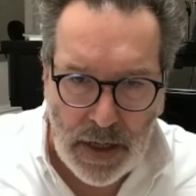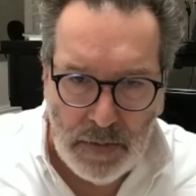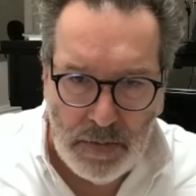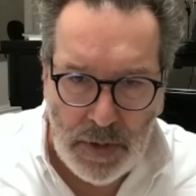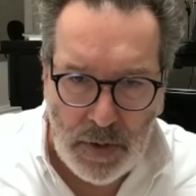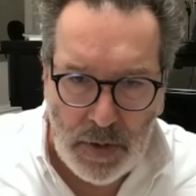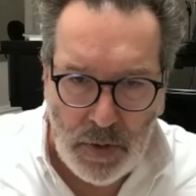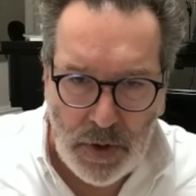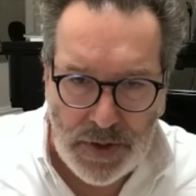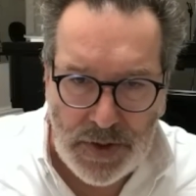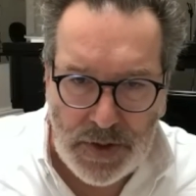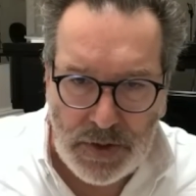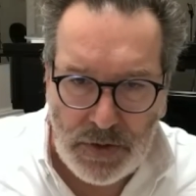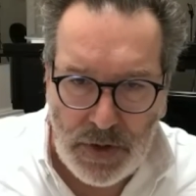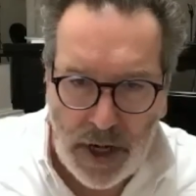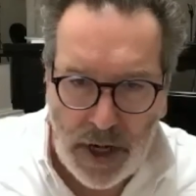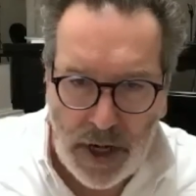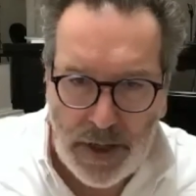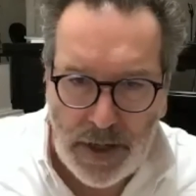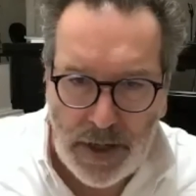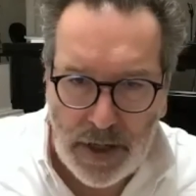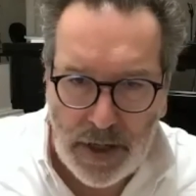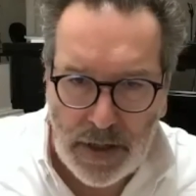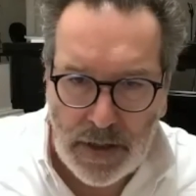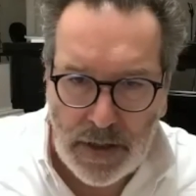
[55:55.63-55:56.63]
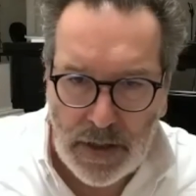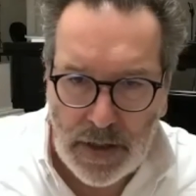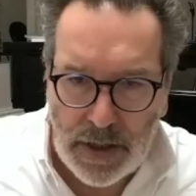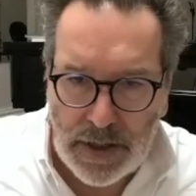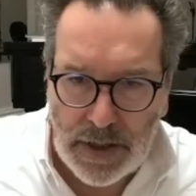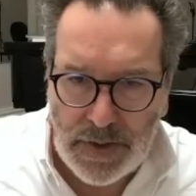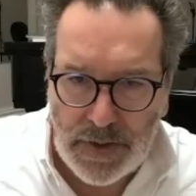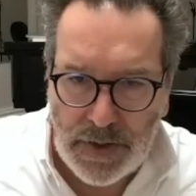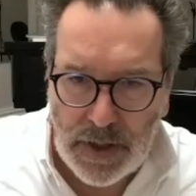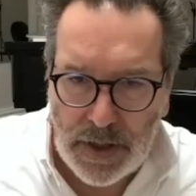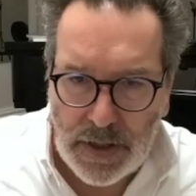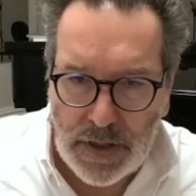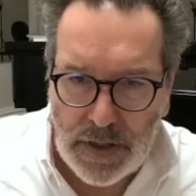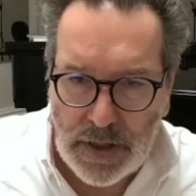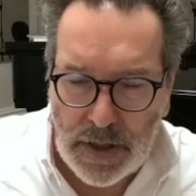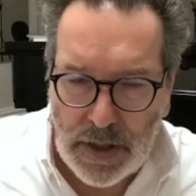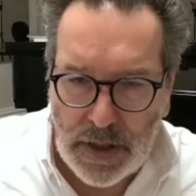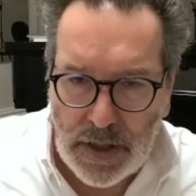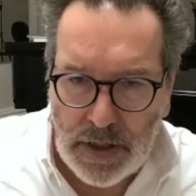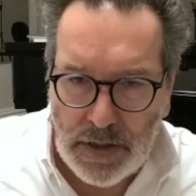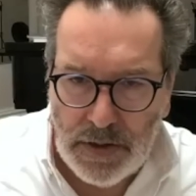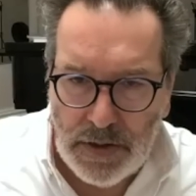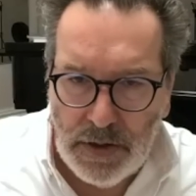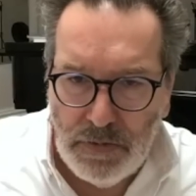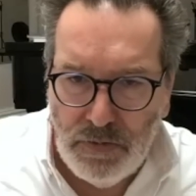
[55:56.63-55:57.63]
But what's striking is that
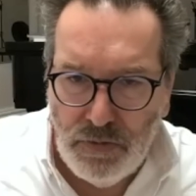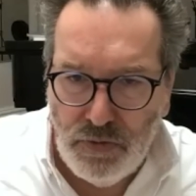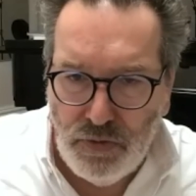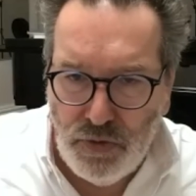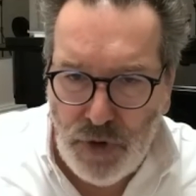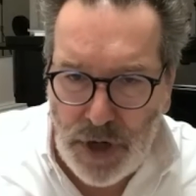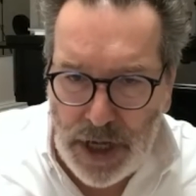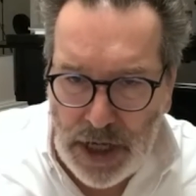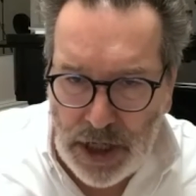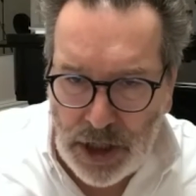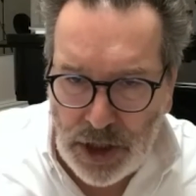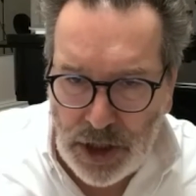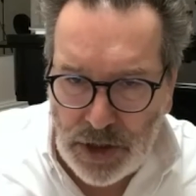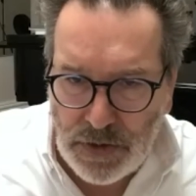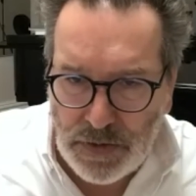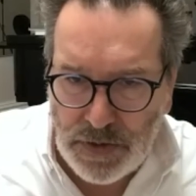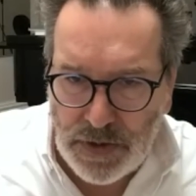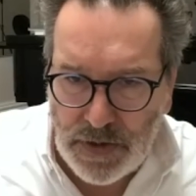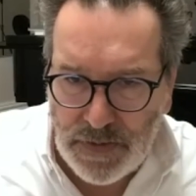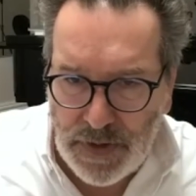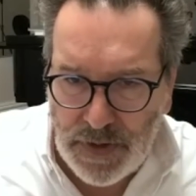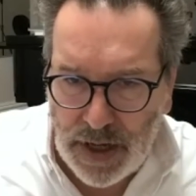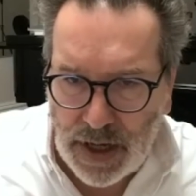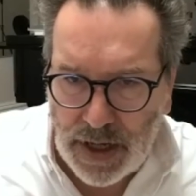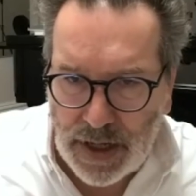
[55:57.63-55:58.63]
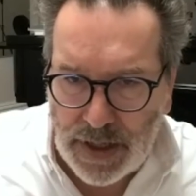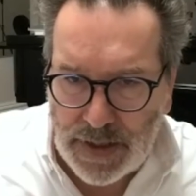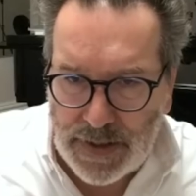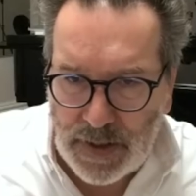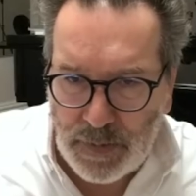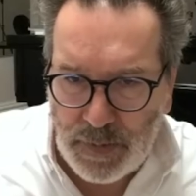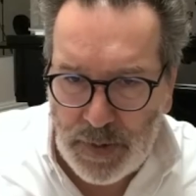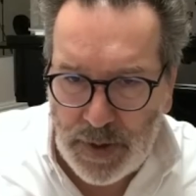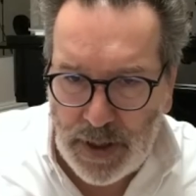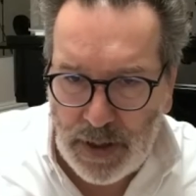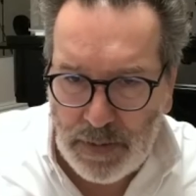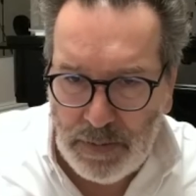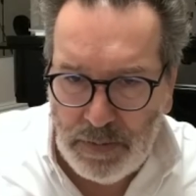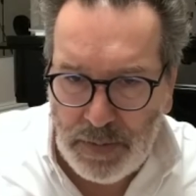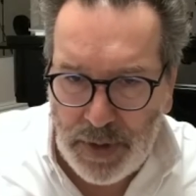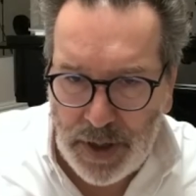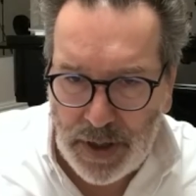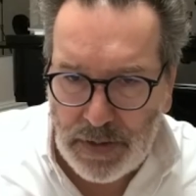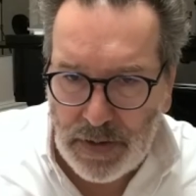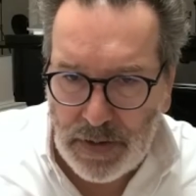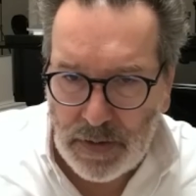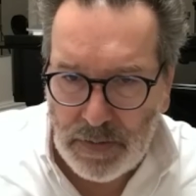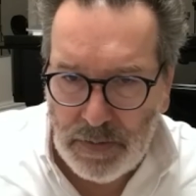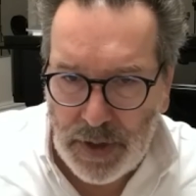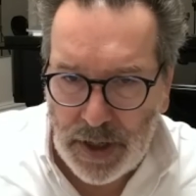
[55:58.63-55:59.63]
the regional divides have become
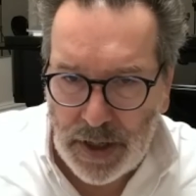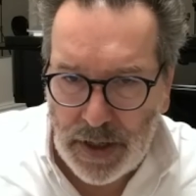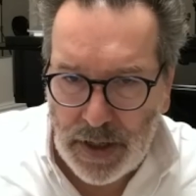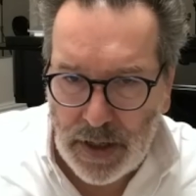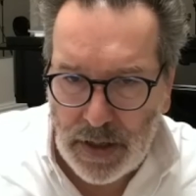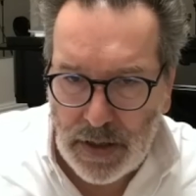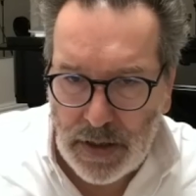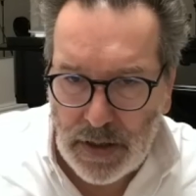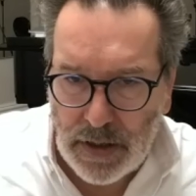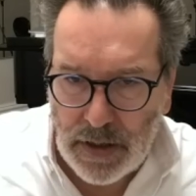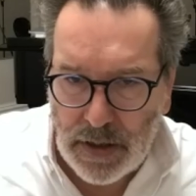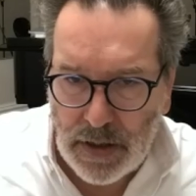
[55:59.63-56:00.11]
bigger and bigger.